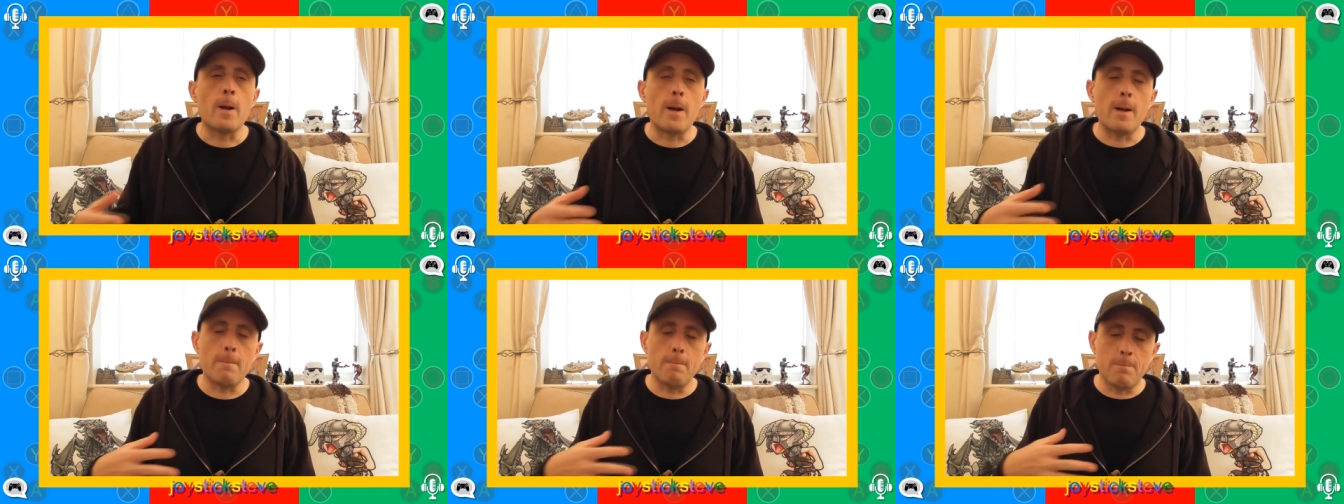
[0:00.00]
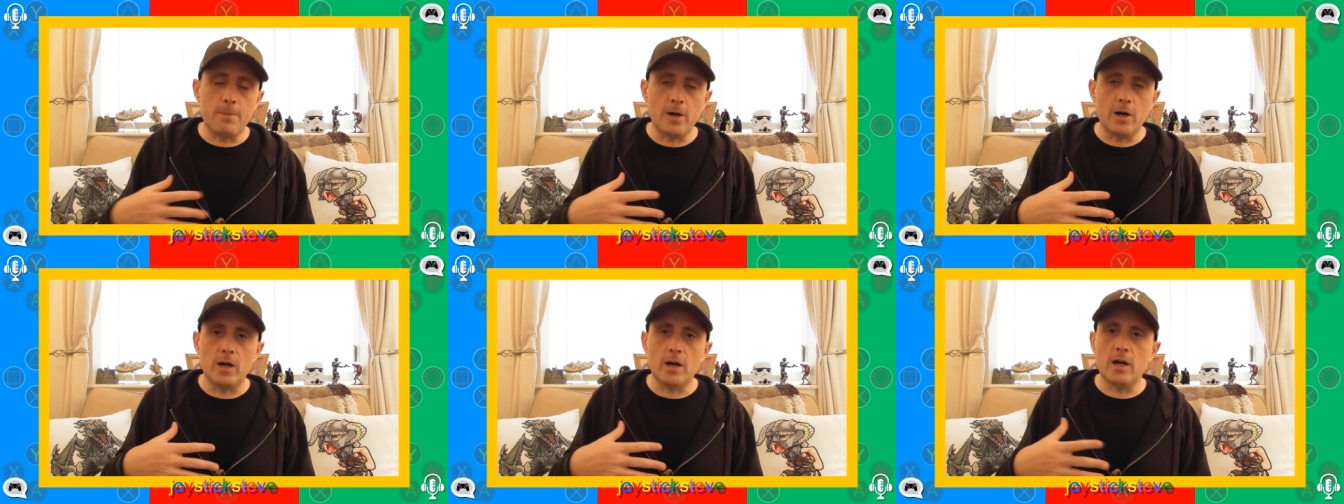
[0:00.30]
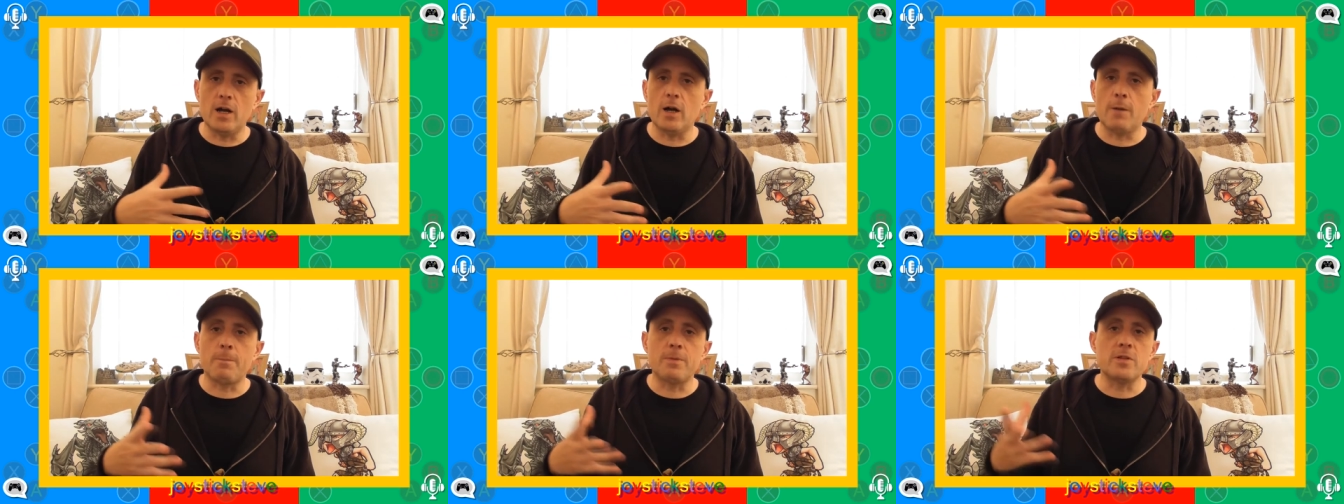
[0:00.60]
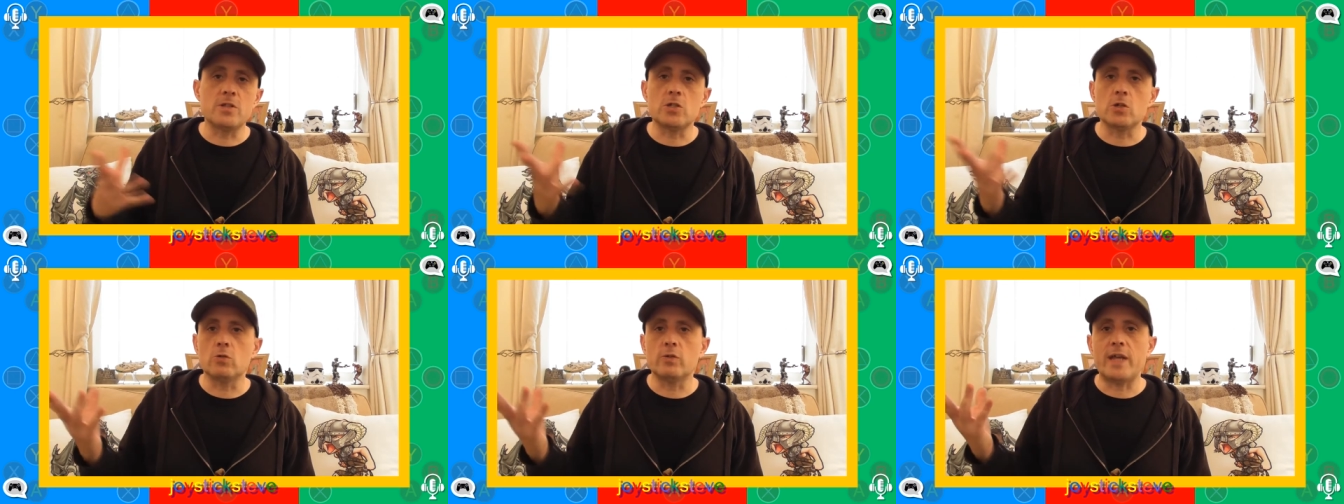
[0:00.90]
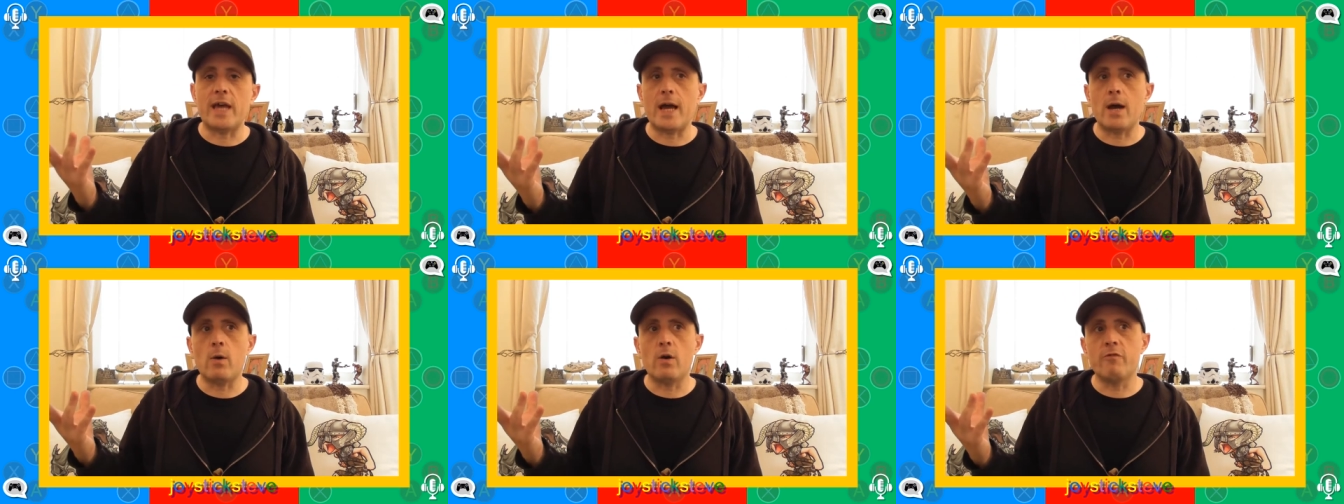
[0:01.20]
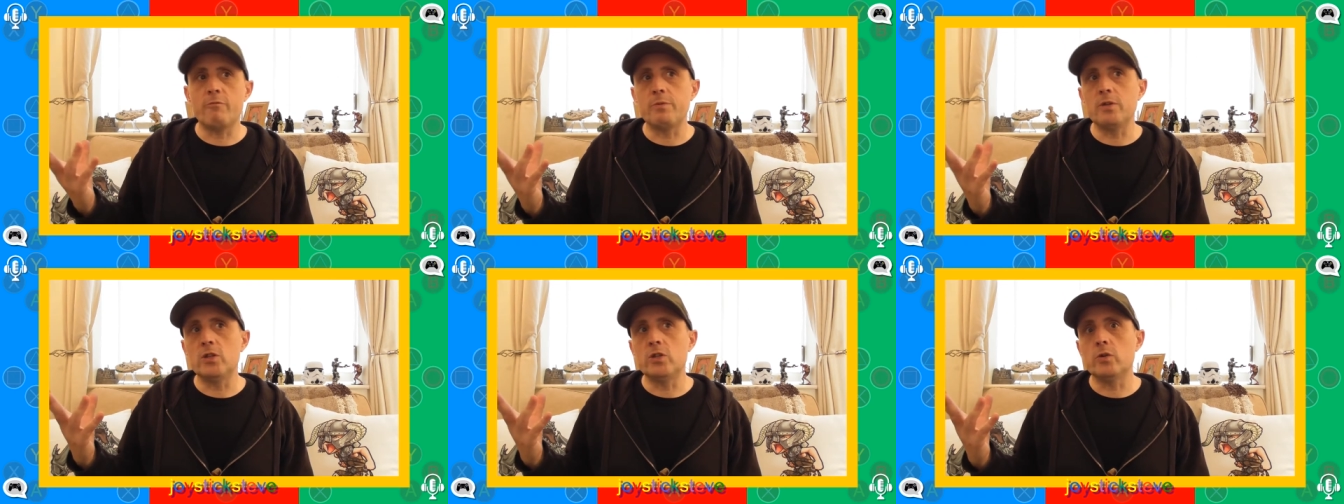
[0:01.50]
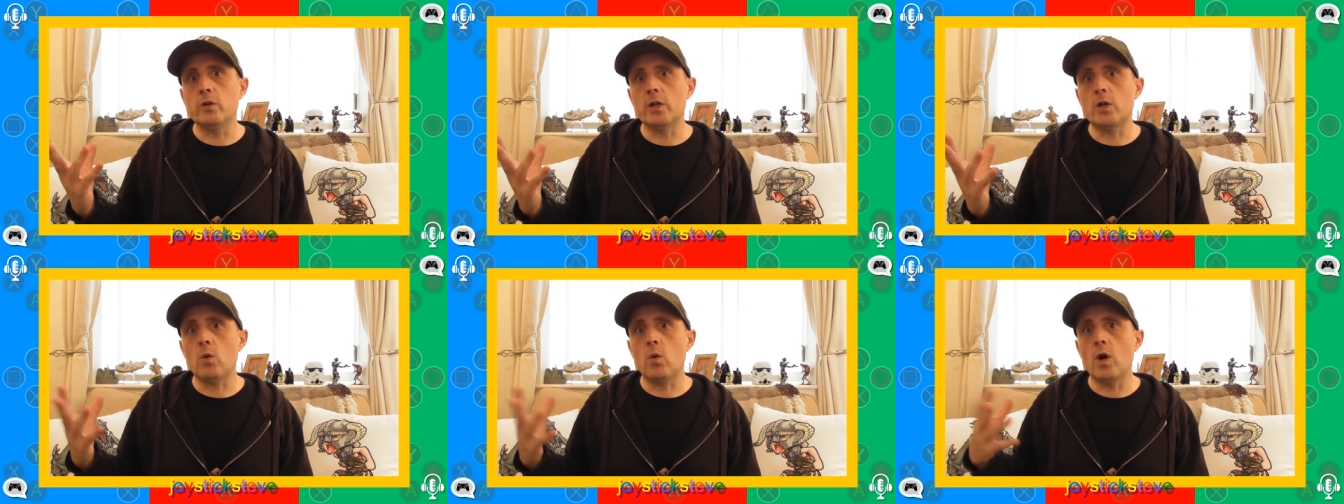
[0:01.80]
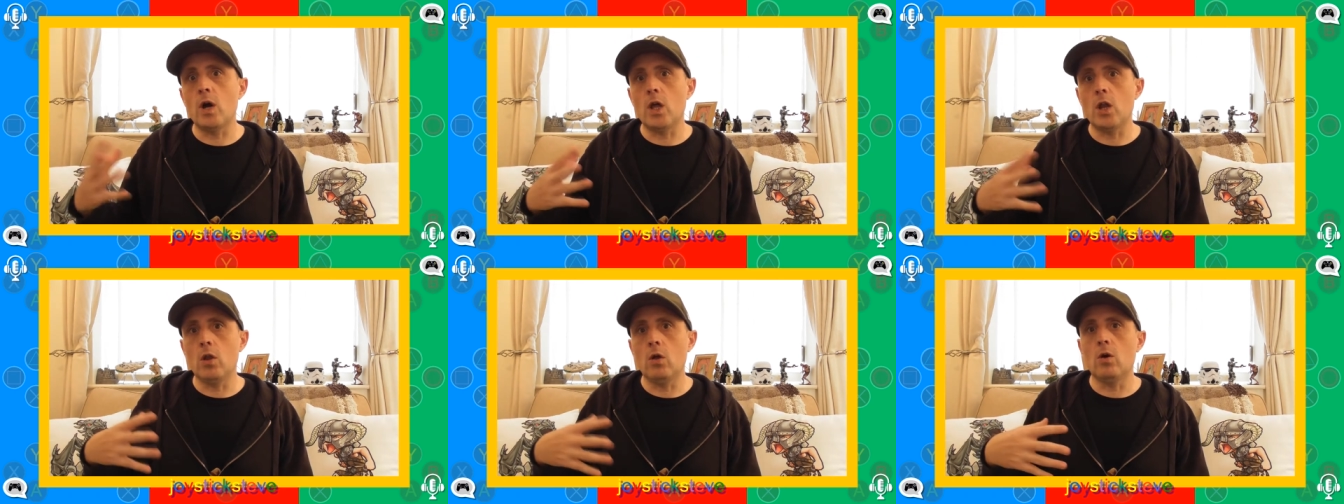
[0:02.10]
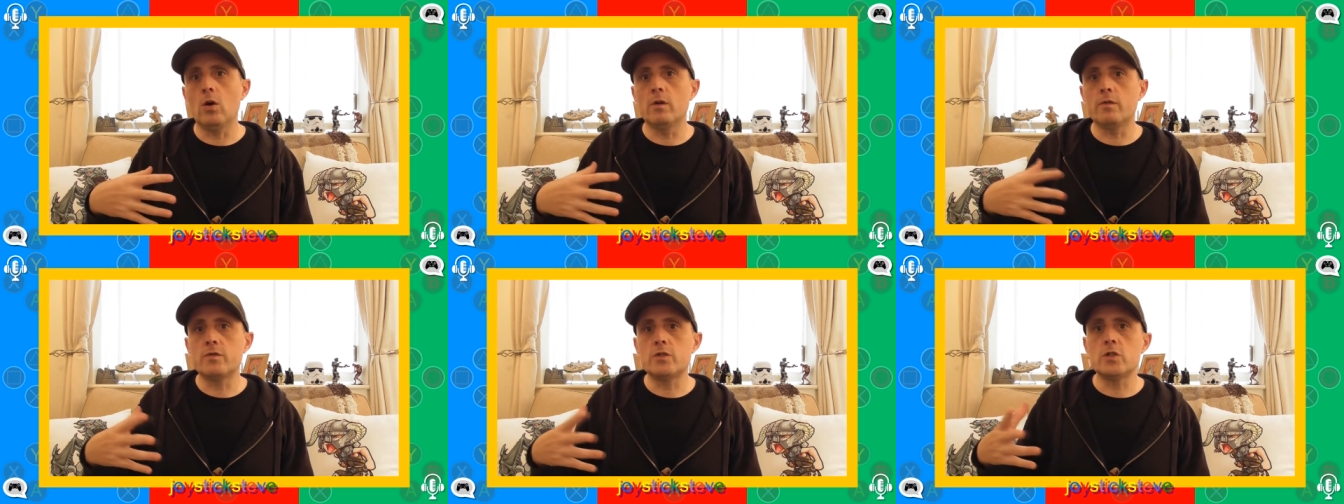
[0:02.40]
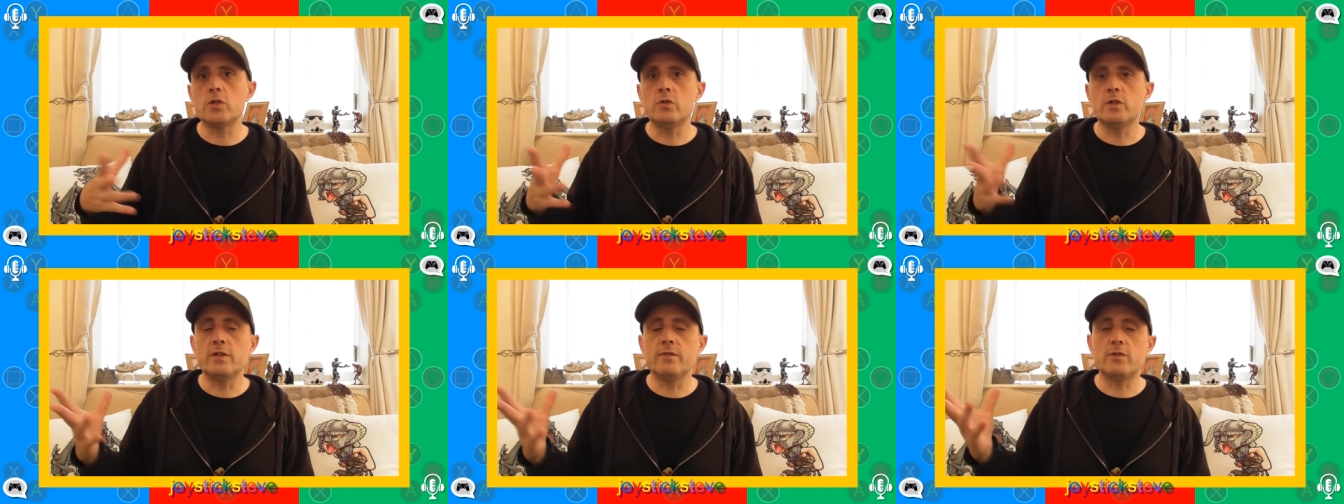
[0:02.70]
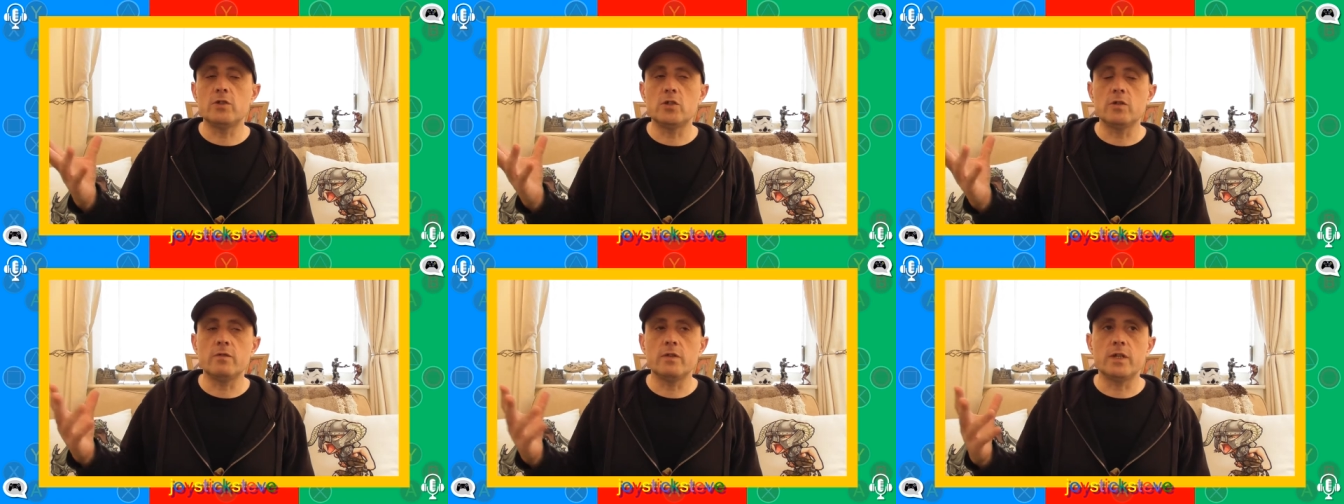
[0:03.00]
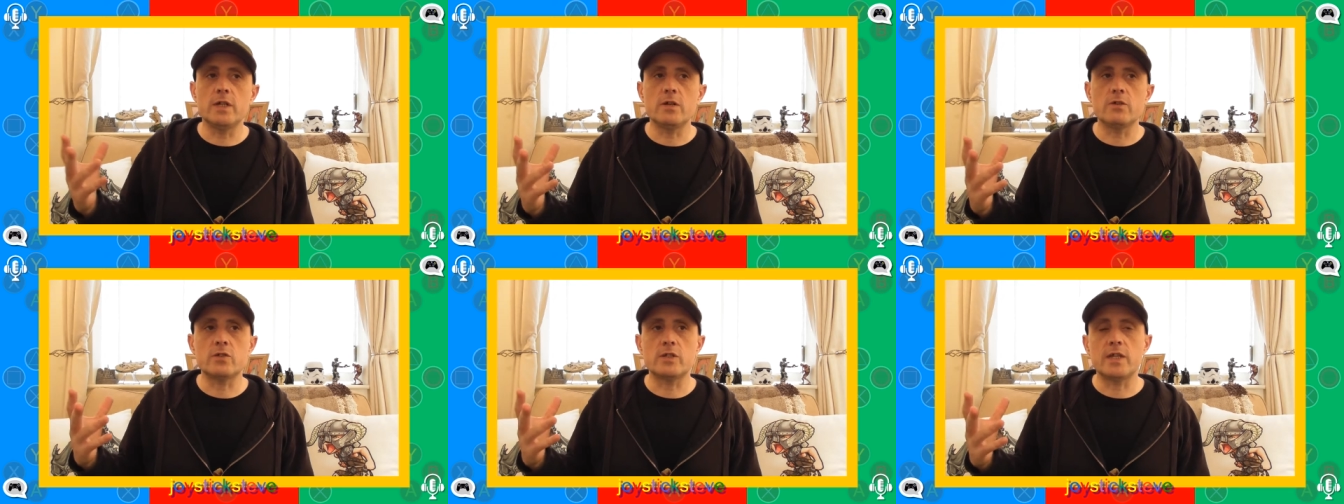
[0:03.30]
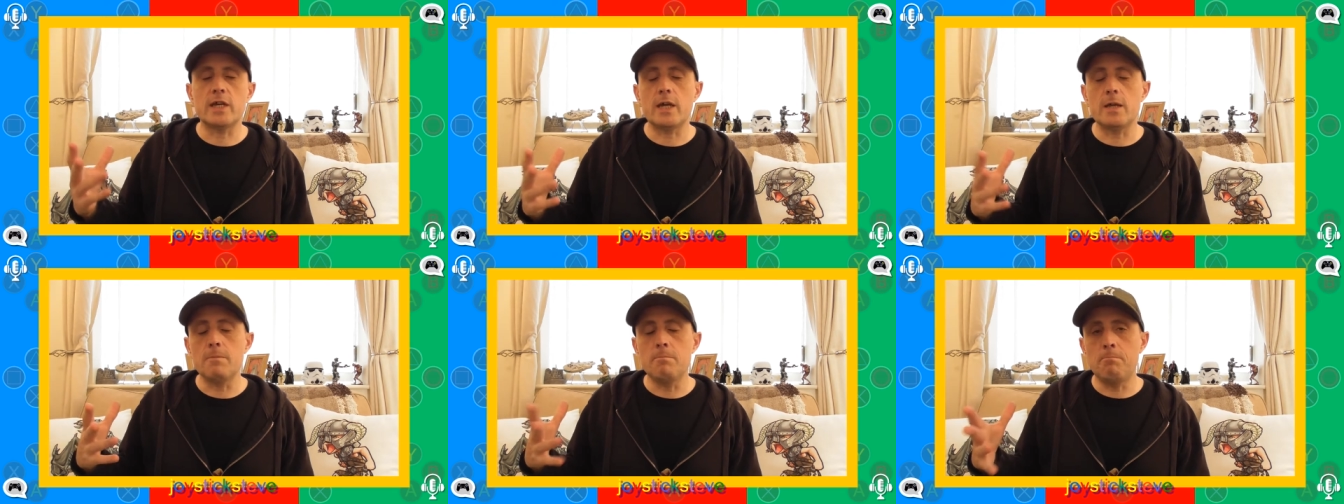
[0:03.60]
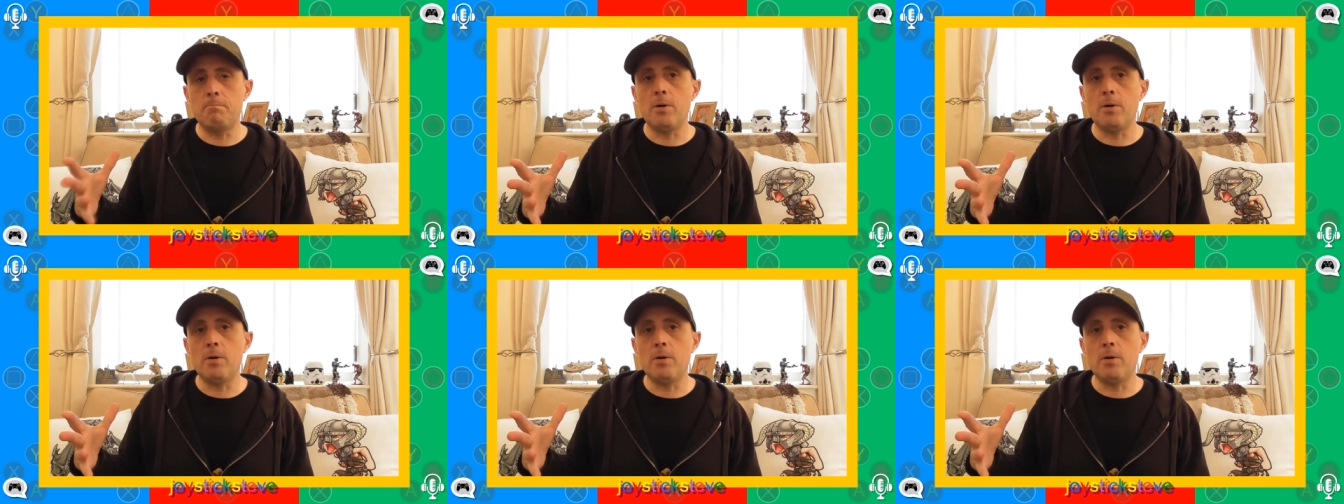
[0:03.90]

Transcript: but up until now I've been doing quite a lot of two two videos a day